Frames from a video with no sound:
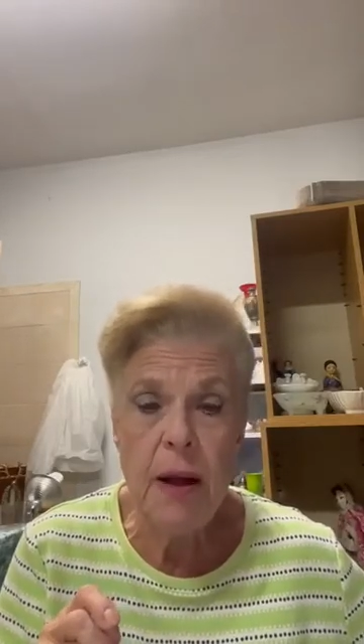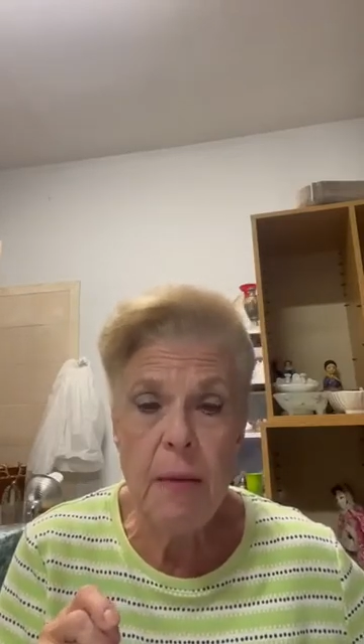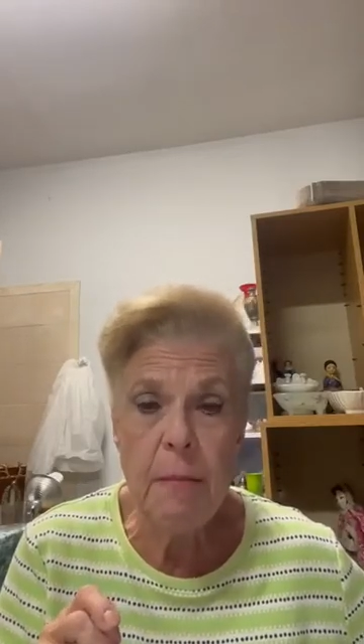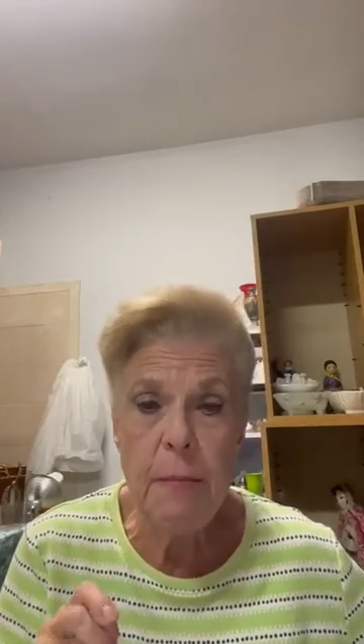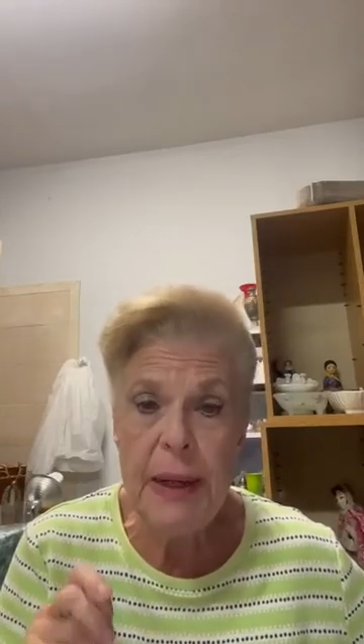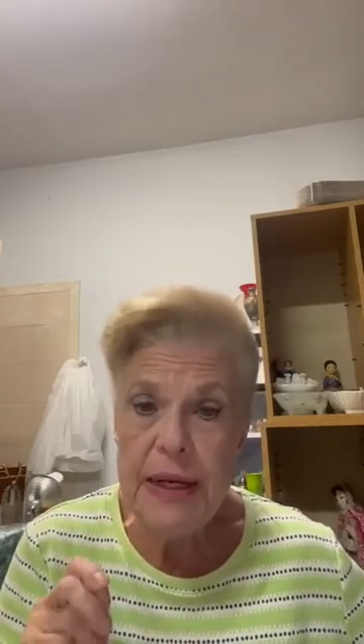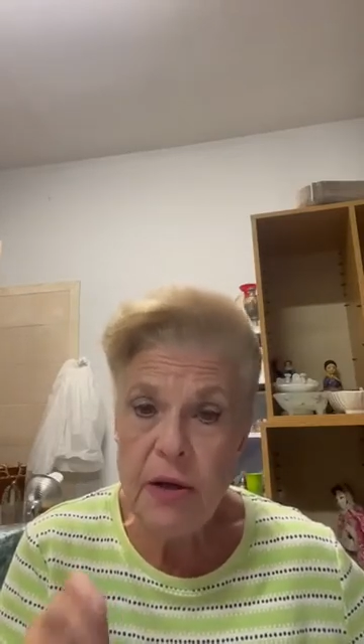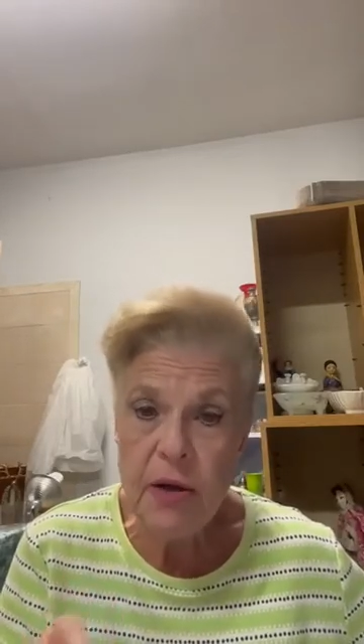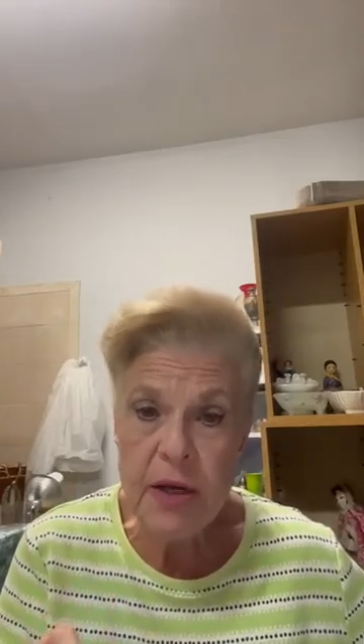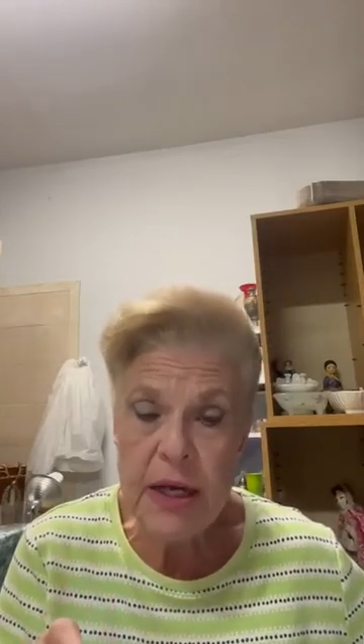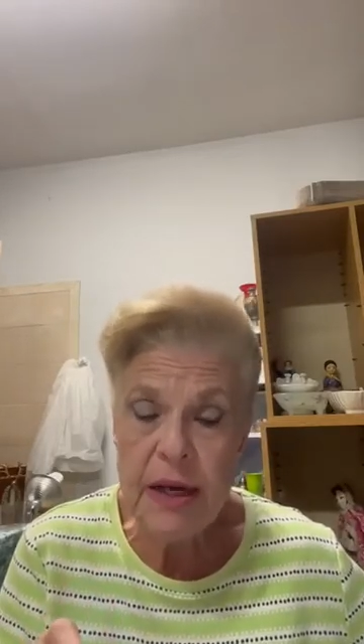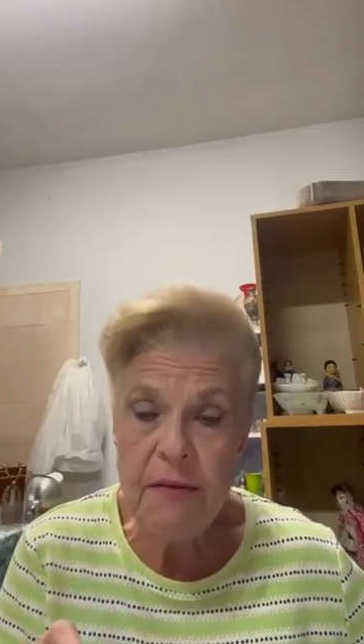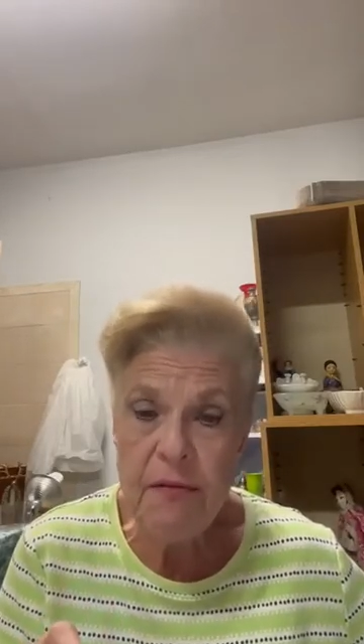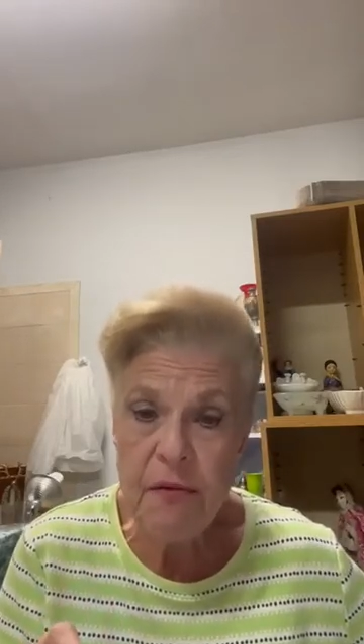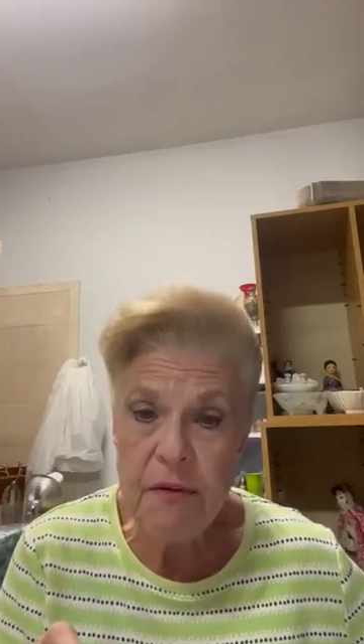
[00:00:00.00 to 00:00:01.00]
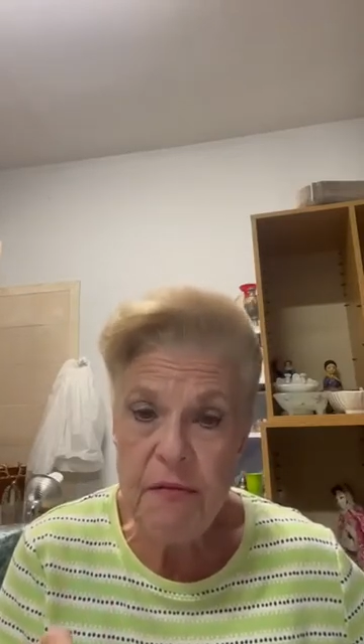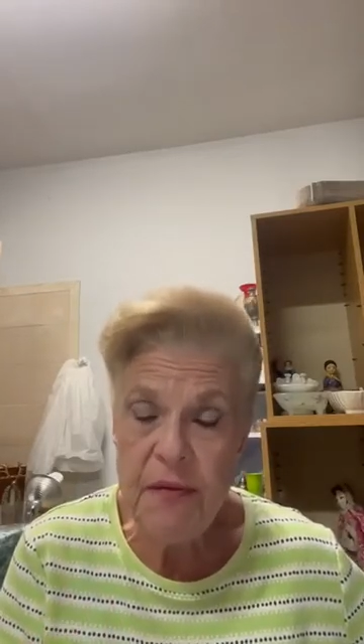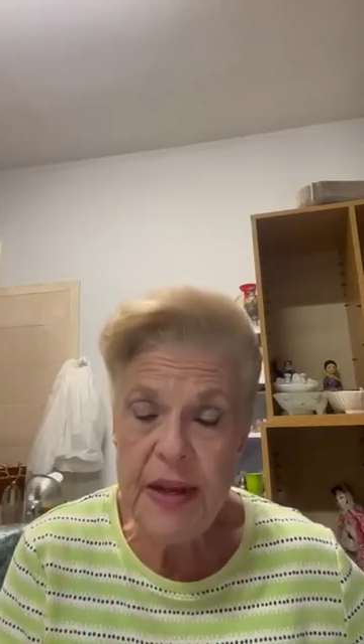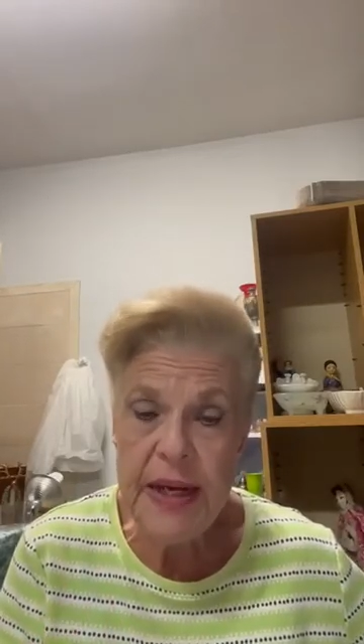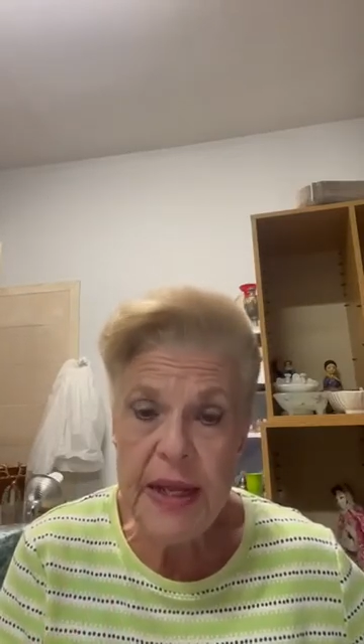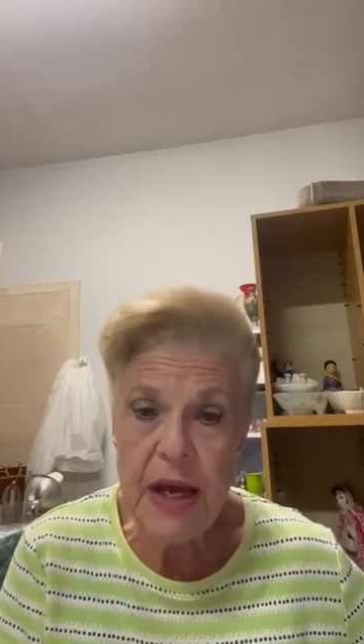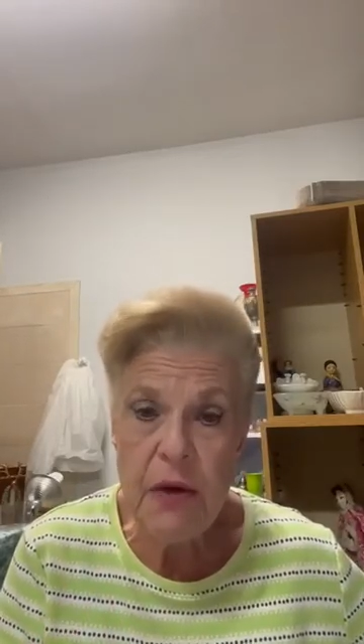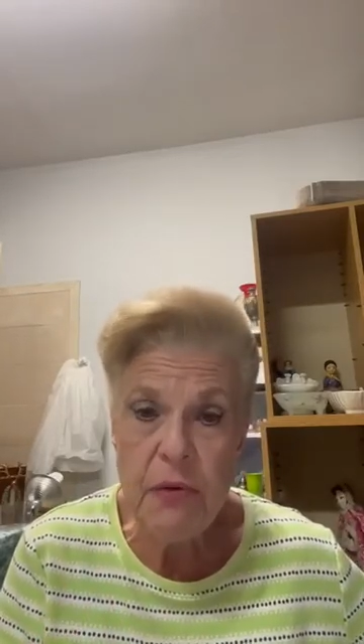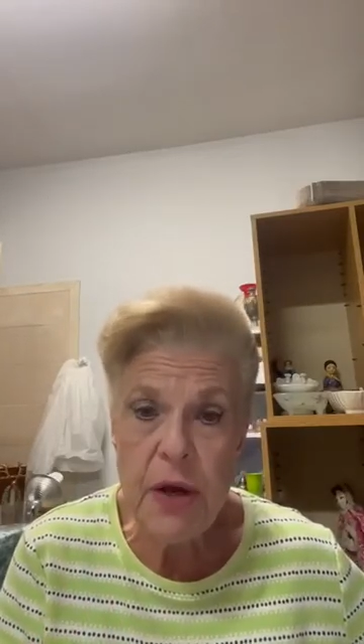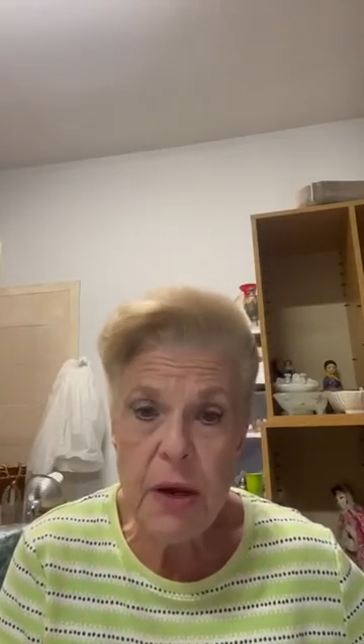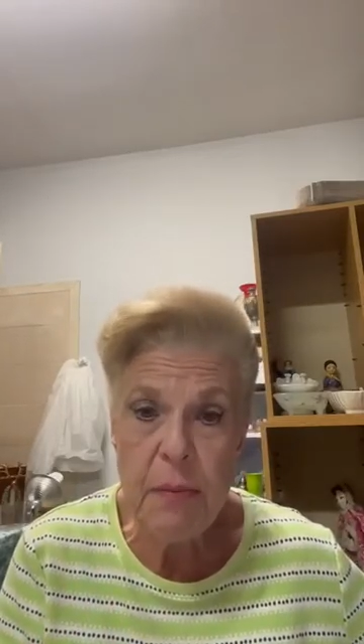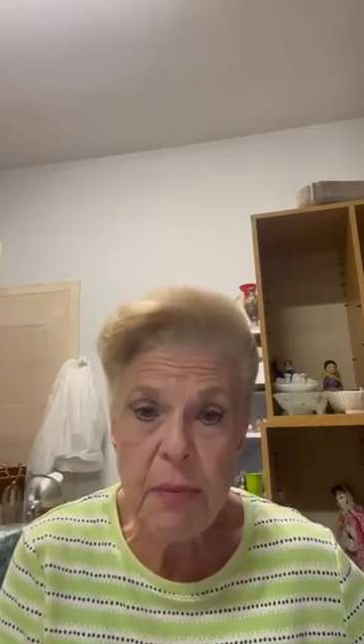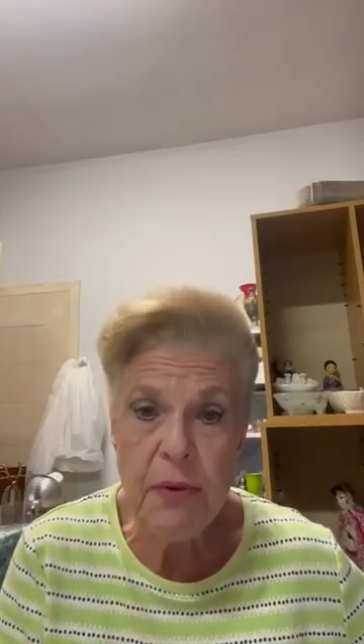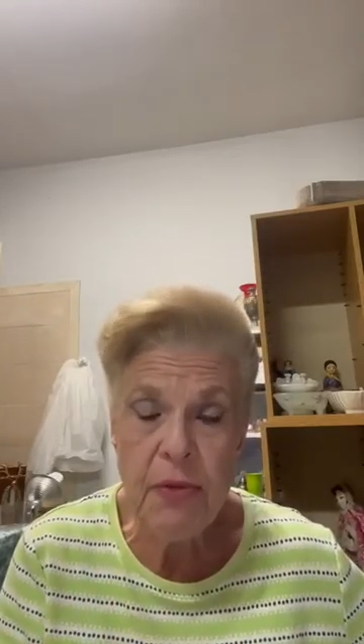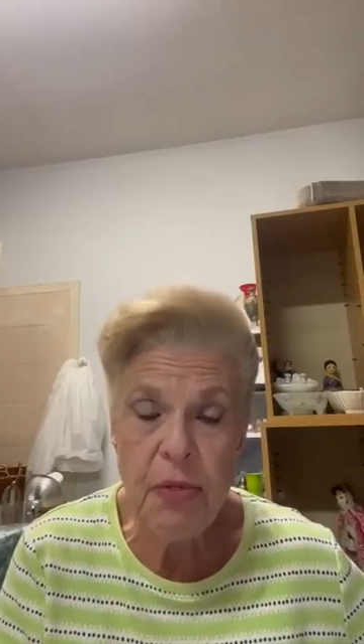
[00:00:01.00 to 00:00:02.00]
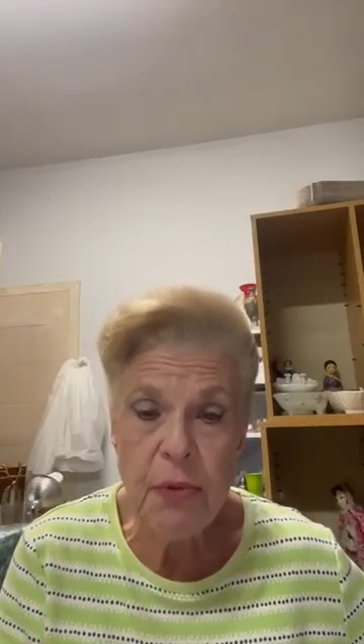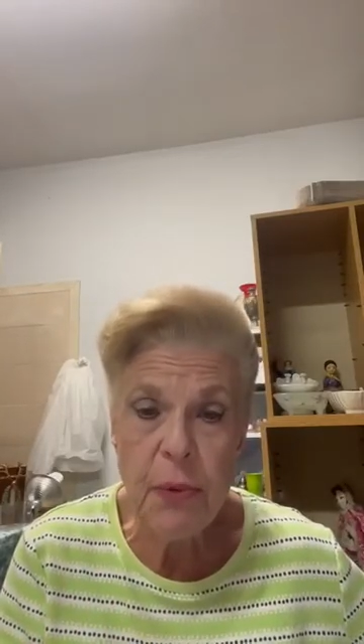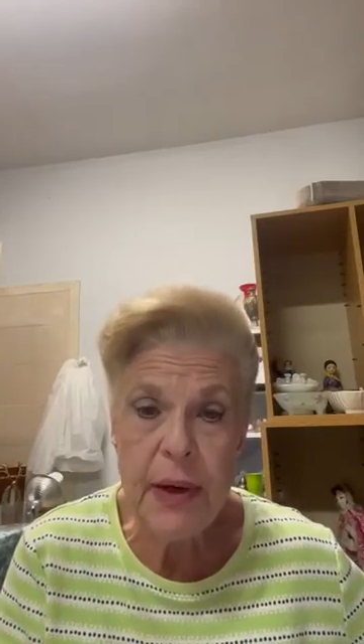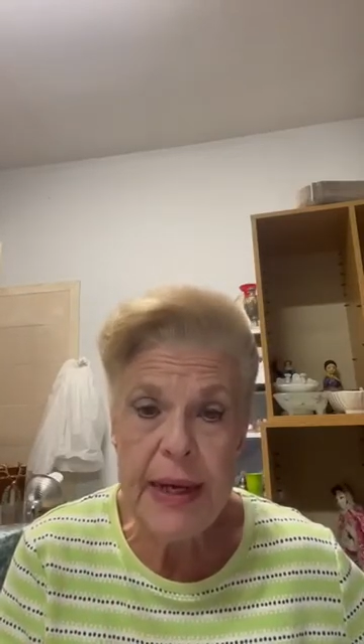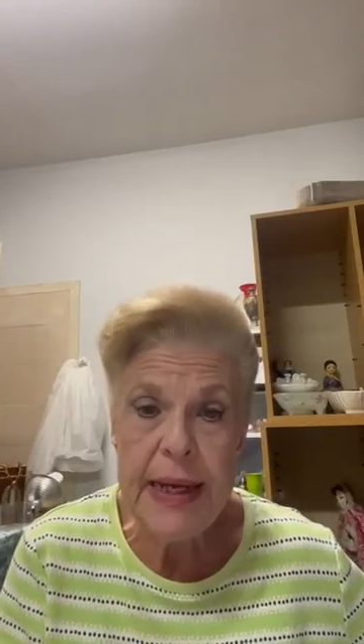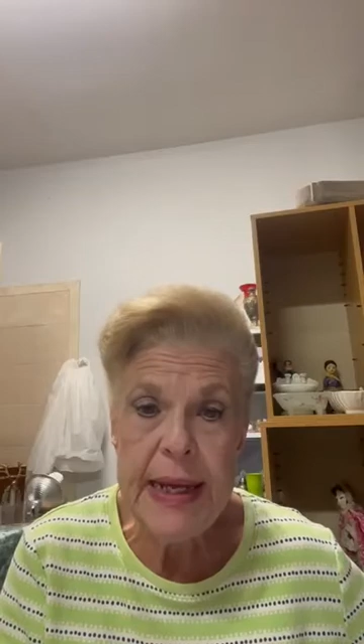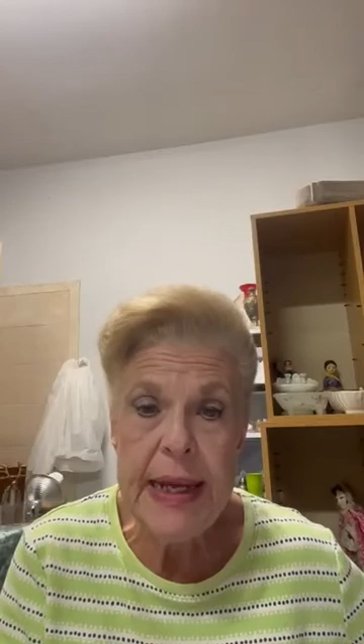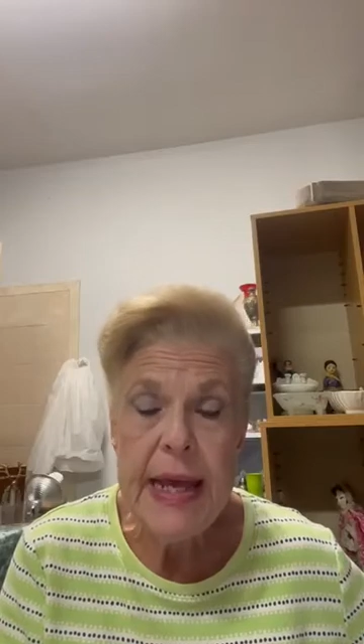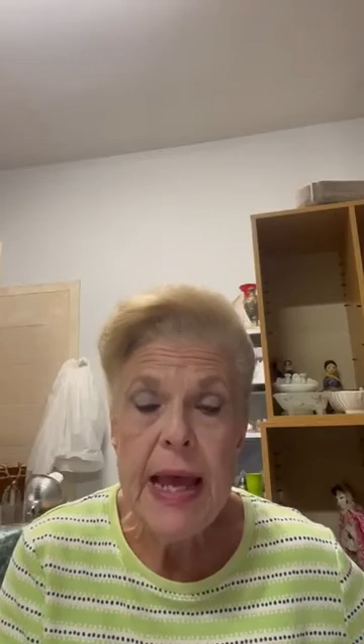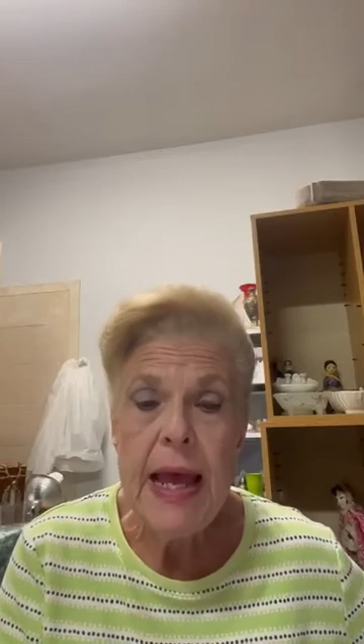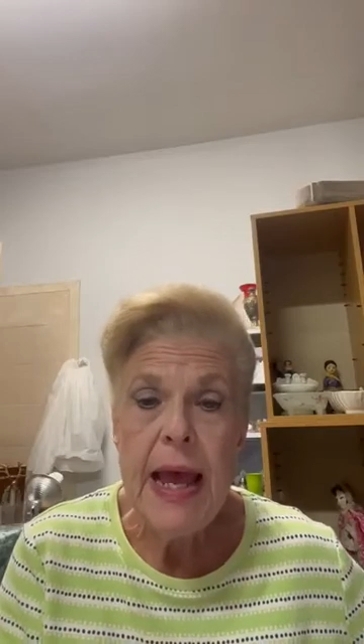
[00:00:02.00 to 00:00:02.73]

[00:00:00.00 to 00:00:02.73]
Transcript: be looking for video number 3,